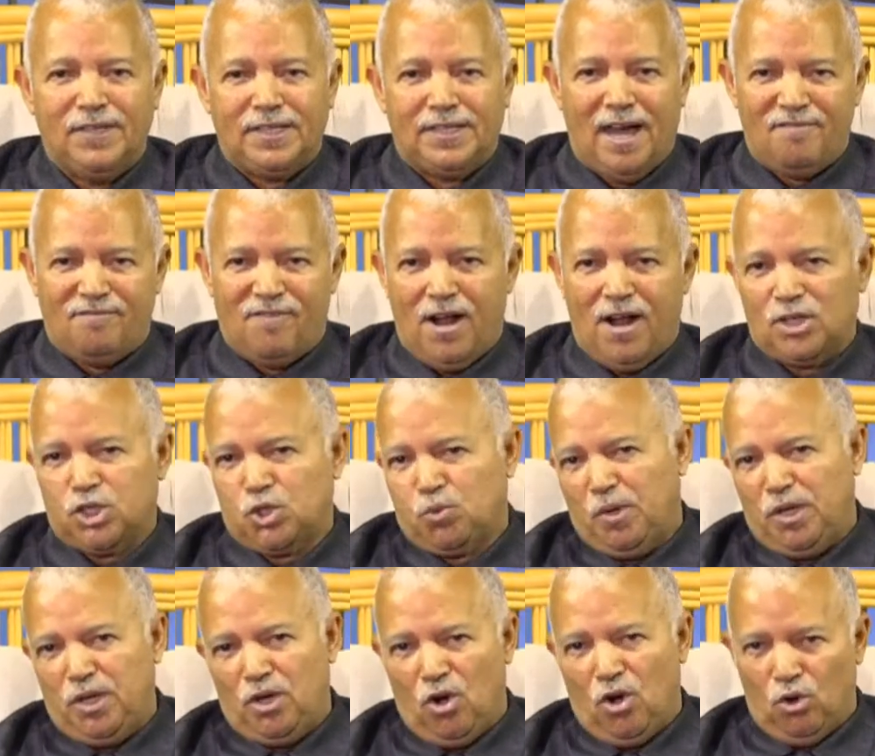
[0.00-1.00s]
divulge
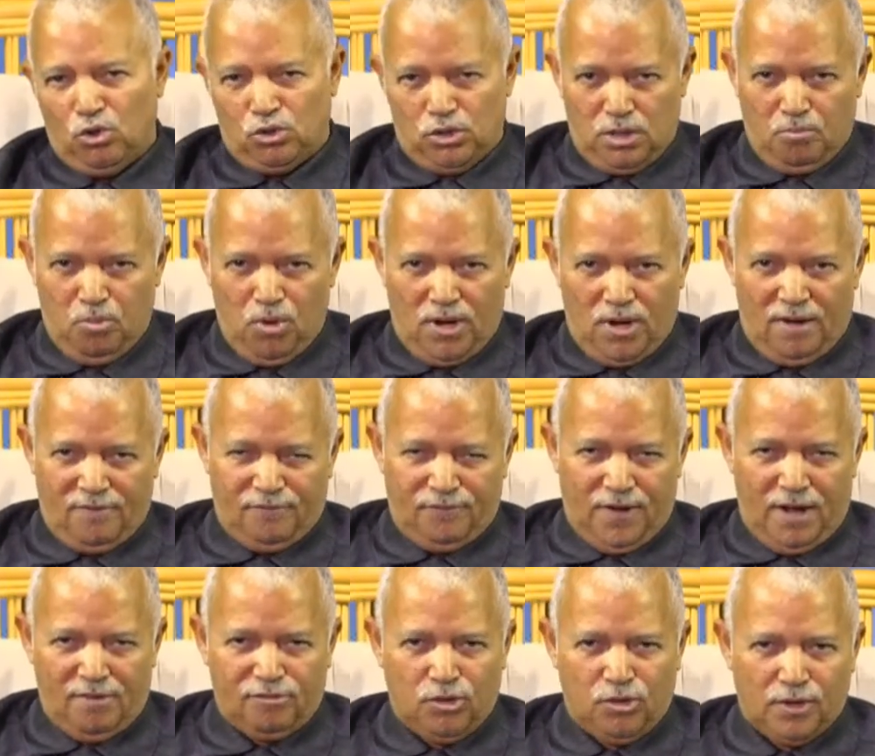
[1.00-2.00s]
when you go to the book of,
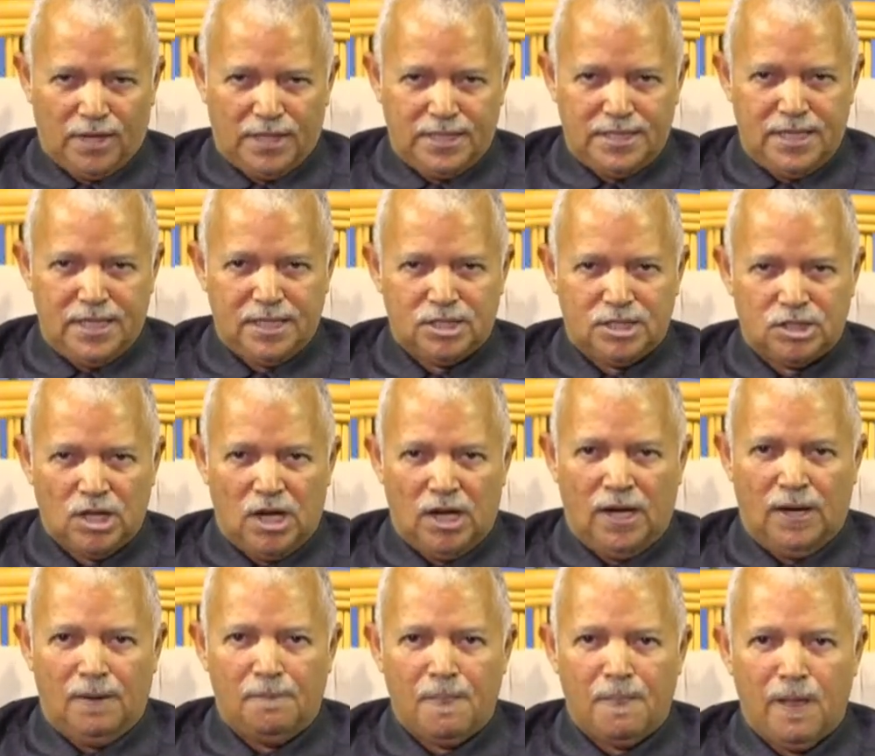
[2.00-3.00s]
of Corinthians
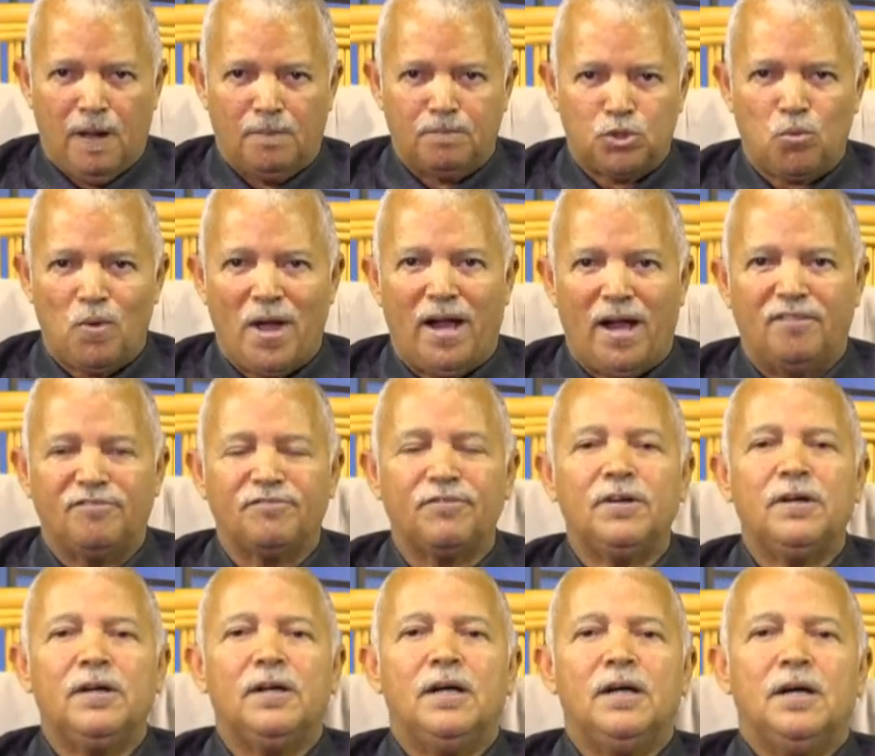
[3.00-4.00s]
uh, um, 12.
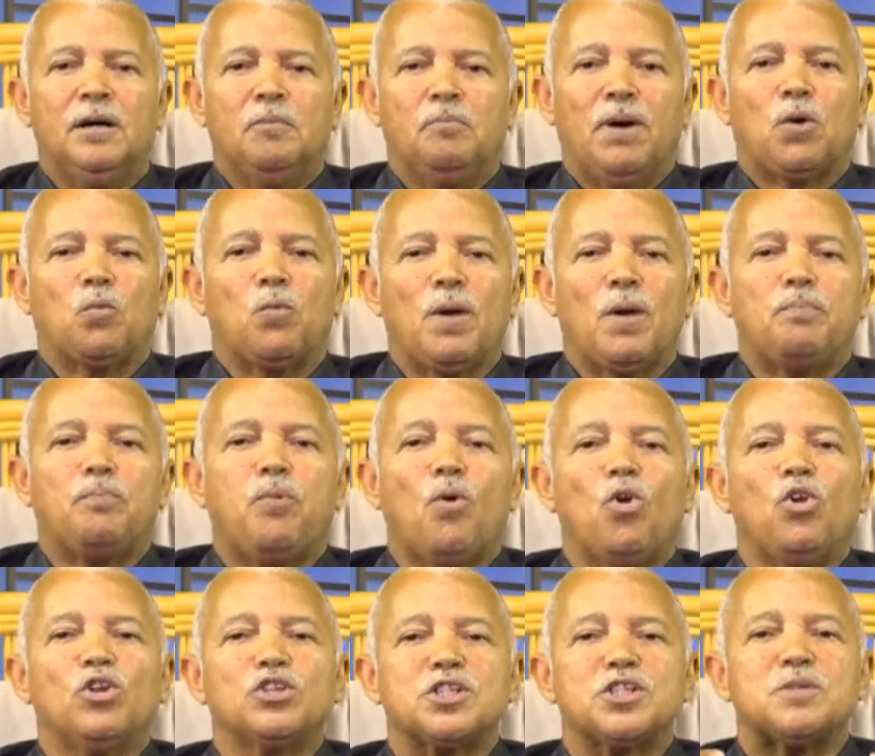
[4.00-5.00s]
But where
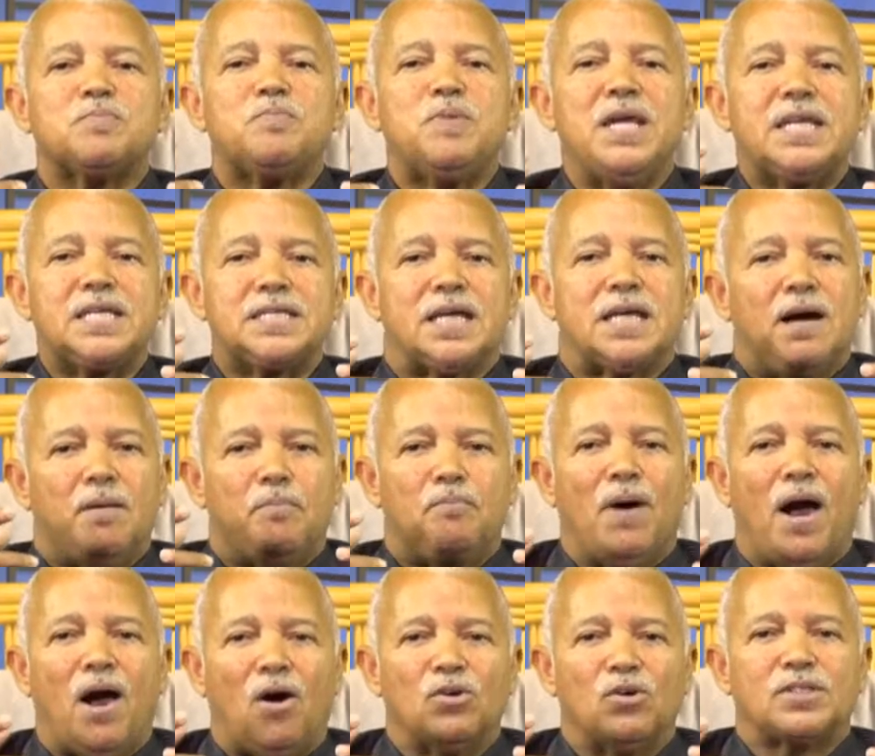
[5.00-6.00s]
Paul speaks
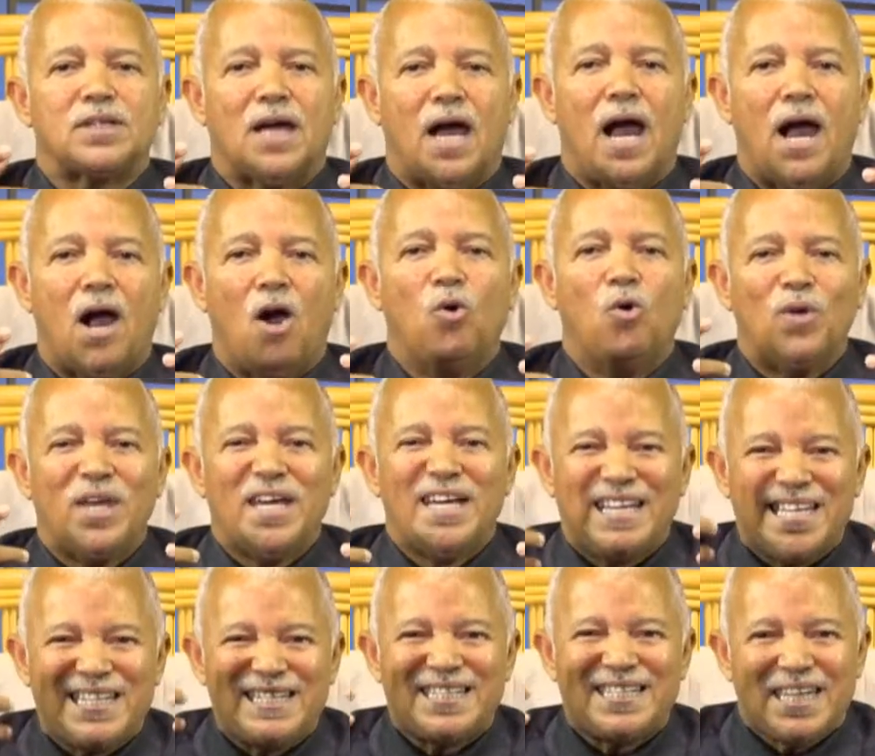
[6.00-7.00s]
about how he
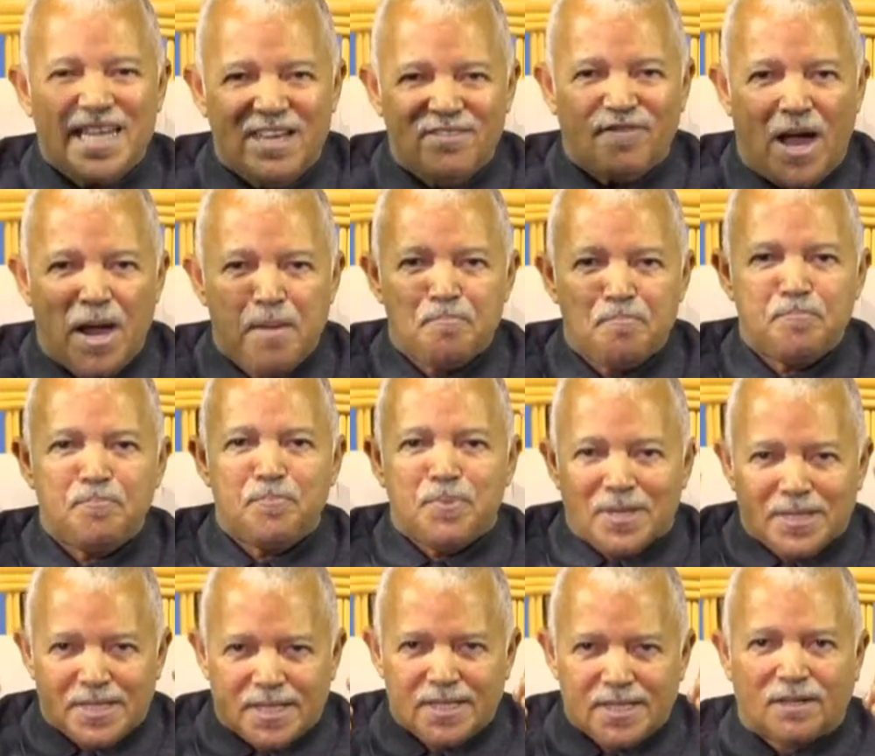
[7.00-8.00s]
received a
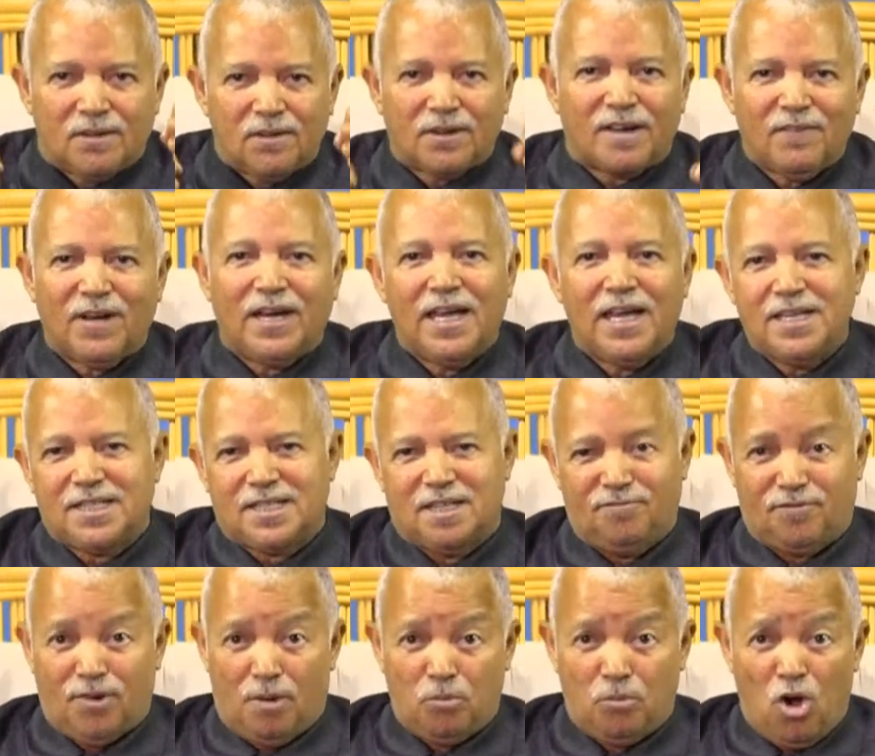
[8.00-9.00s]
personal revelation
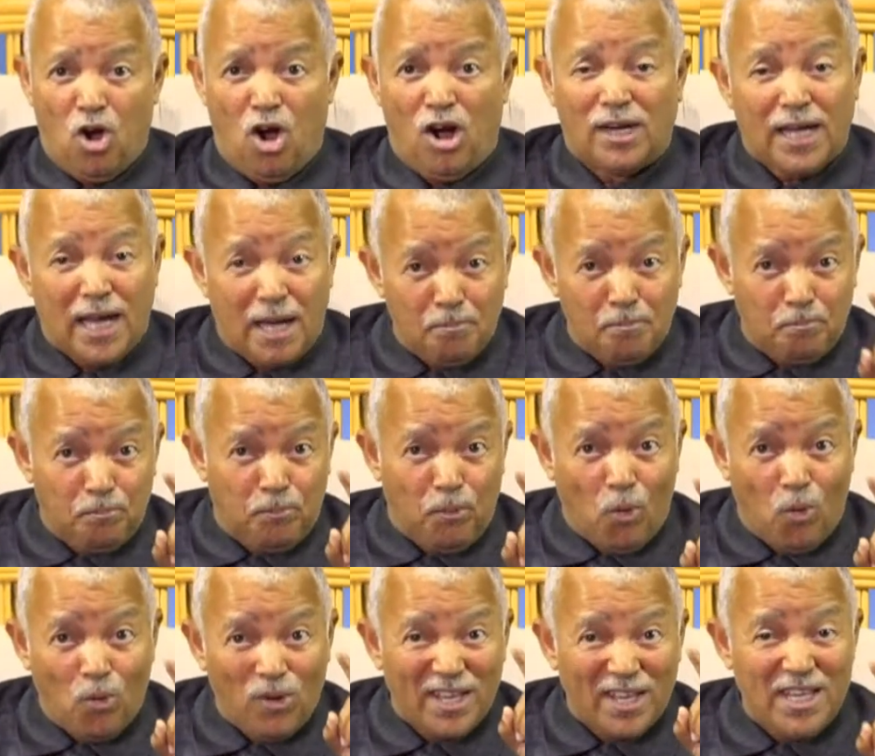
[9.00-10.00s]
from God, and
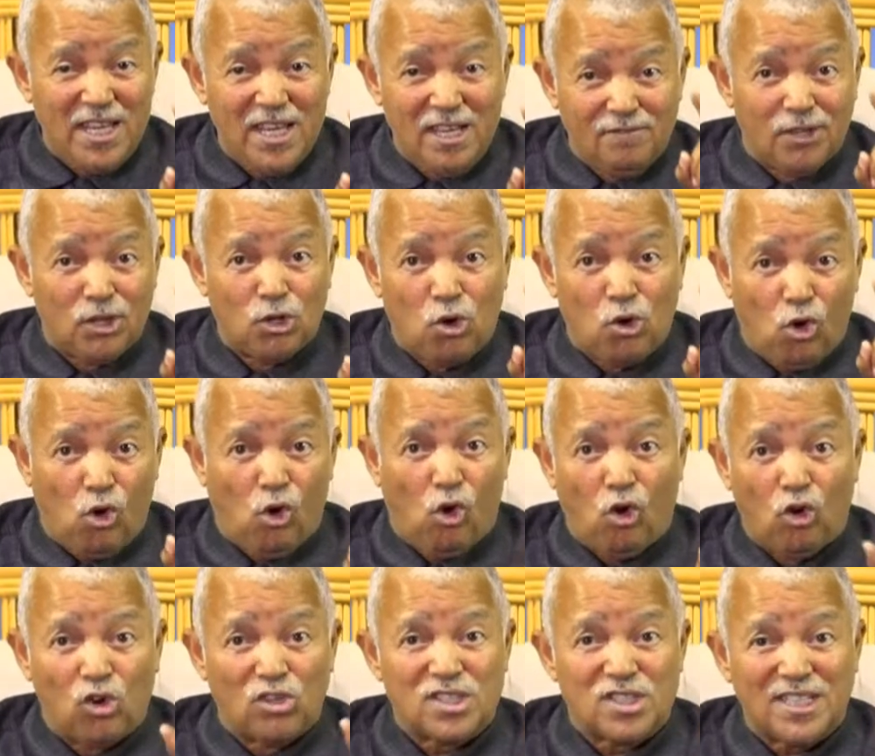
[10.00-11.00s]
Paul even
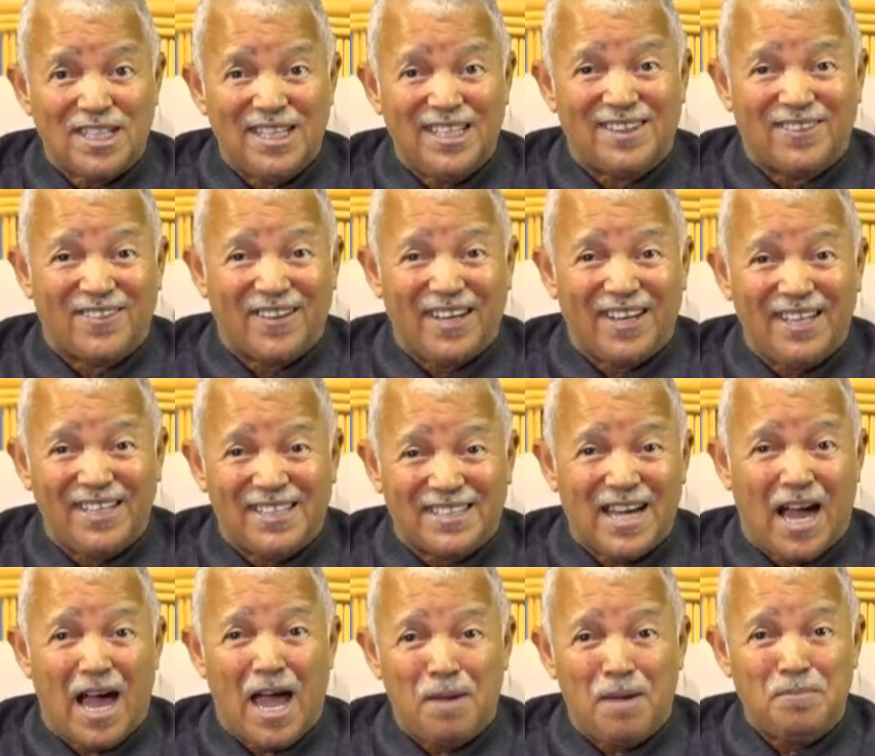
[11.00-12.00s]
calls it three
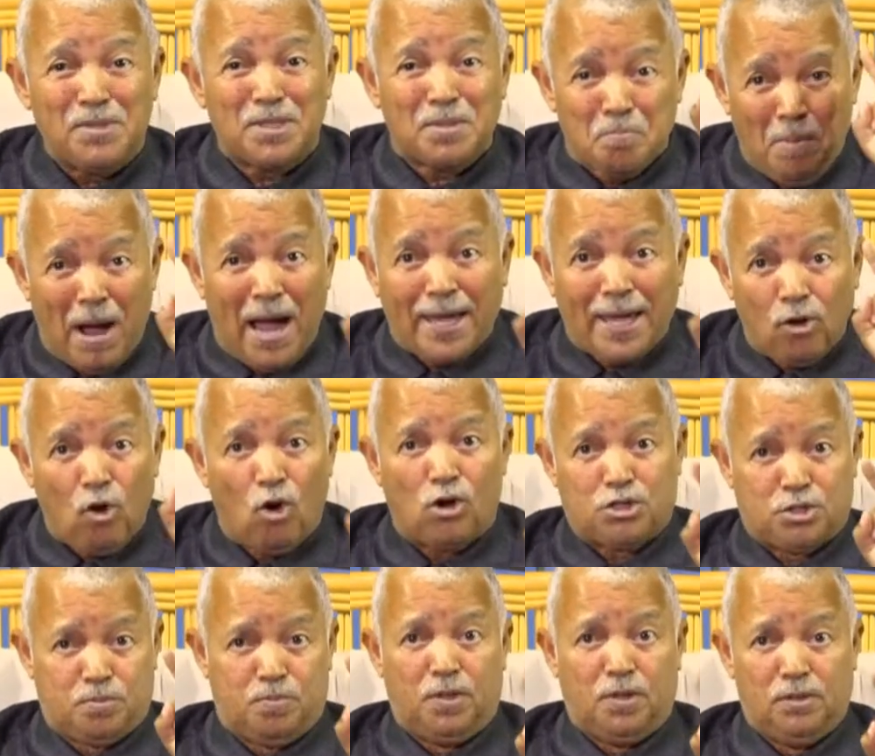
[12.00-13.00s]
times my
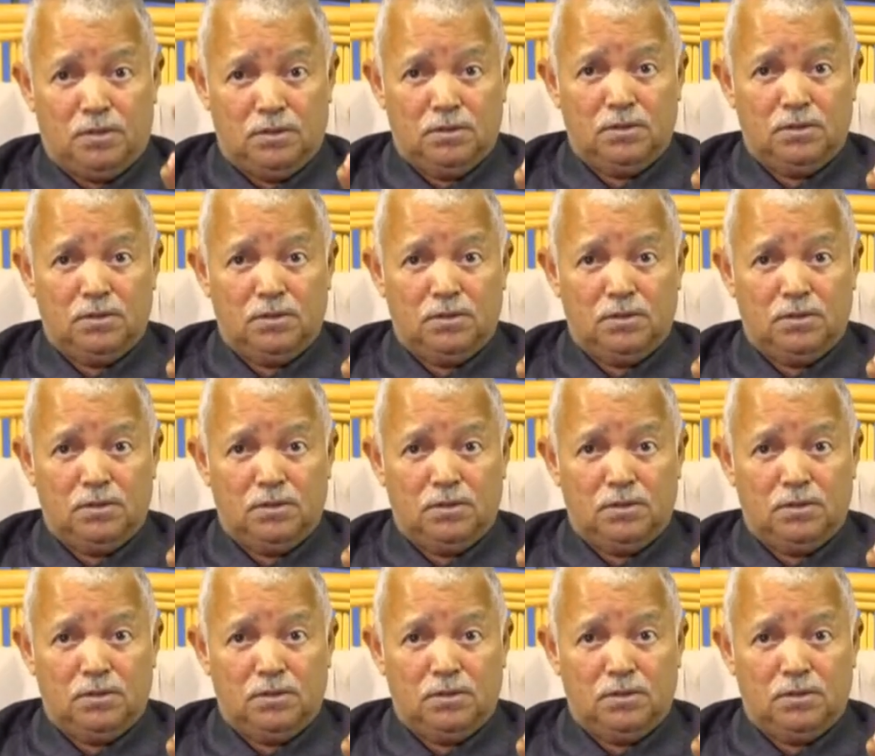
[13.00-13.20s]
gospel.